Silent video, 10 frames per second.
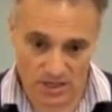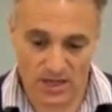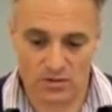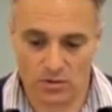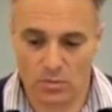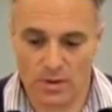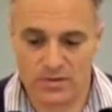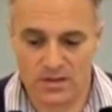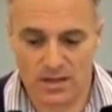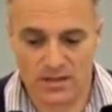It is on the
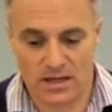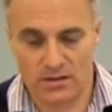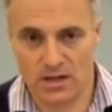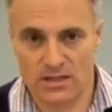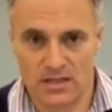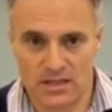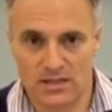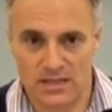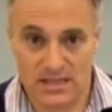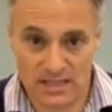website,
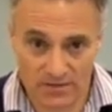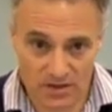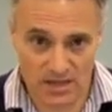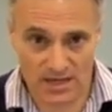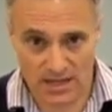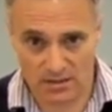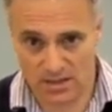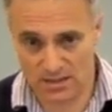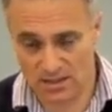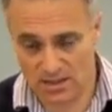L1997 and
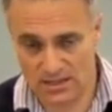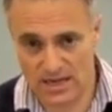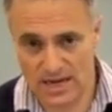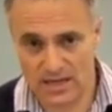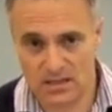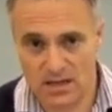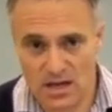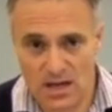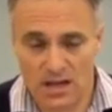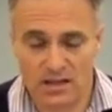L1998,
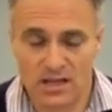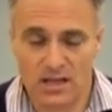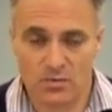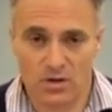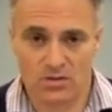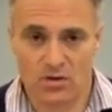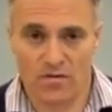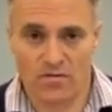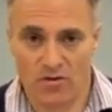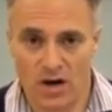and these ones
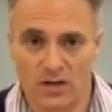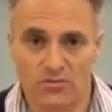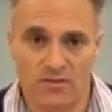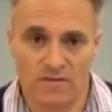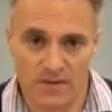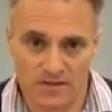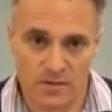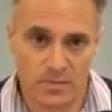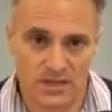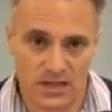offer
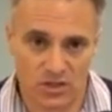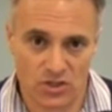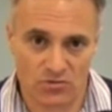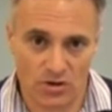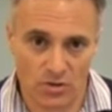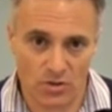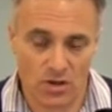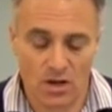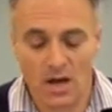150% stroke.